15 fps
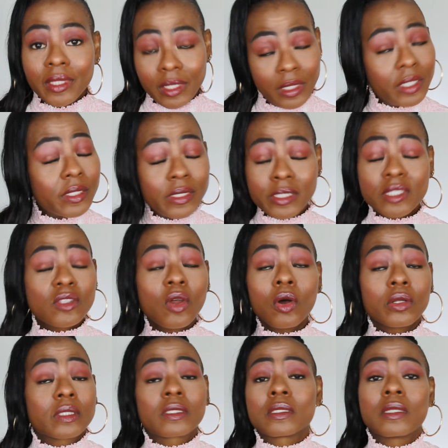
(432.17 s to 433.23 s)
It is
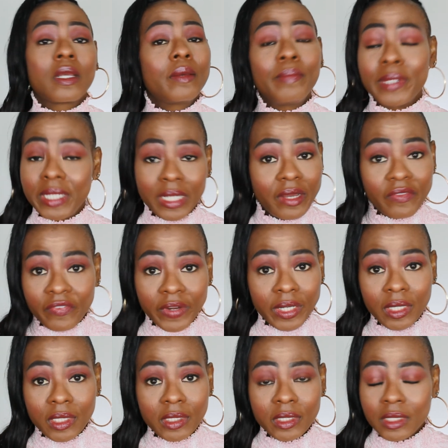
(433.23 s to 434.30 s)
not beginner
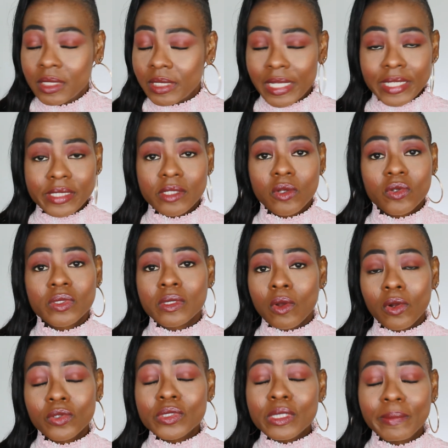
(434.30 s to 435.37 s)
friendly. That's the
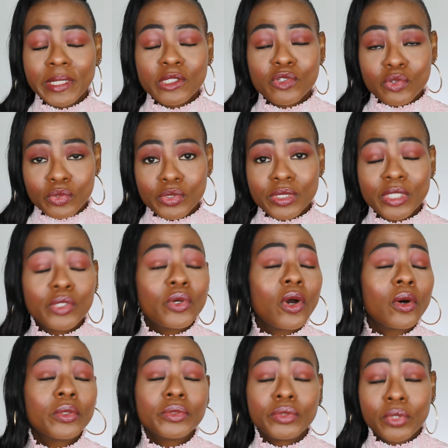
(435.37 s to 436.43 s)
ultimate truth. You
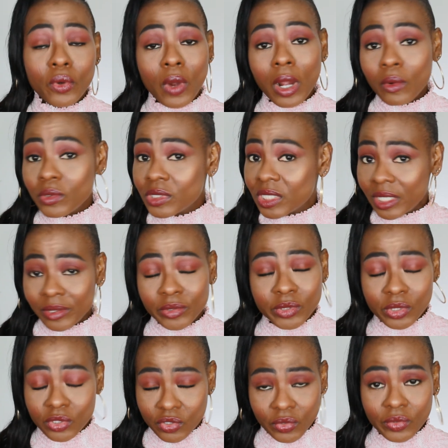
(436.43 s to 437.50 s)
all know I will tell you
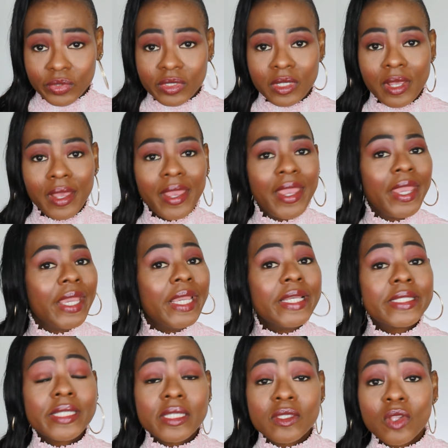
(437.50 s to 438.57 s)
the truth.
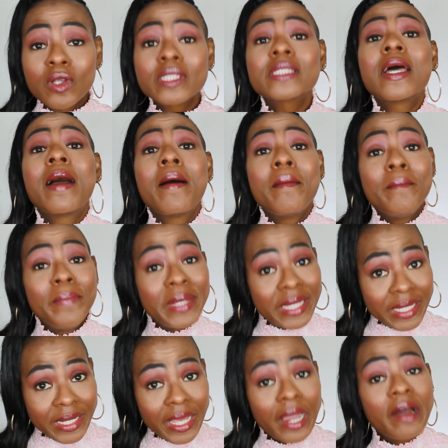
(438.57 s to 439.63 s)
It is not
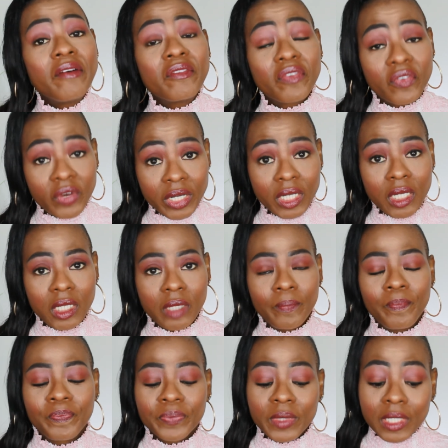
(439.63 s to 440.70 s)
beginner friendly.
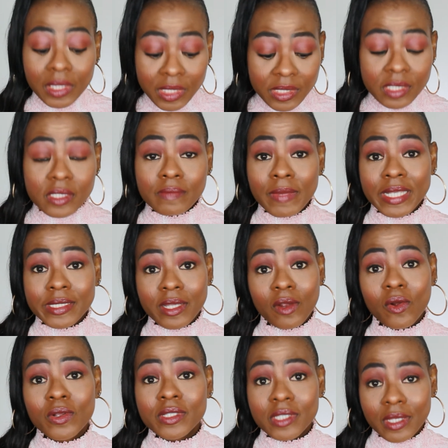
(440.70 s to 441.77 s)
This is my
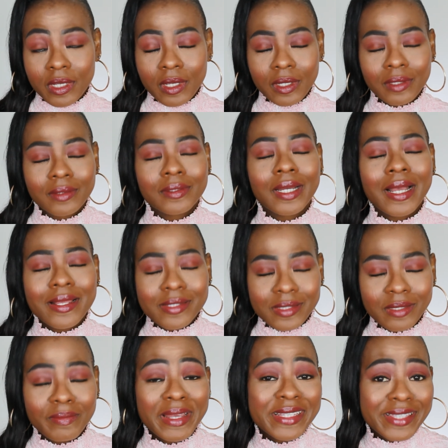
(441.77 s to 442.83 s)
second take, as
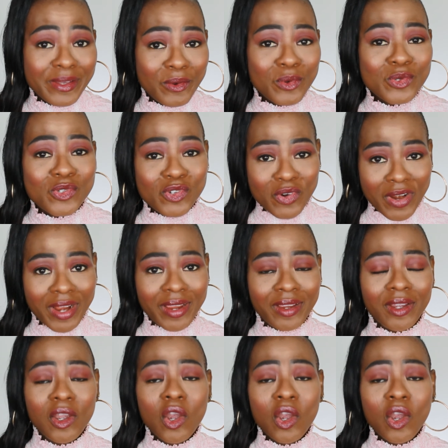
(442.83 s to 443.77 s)
in my second try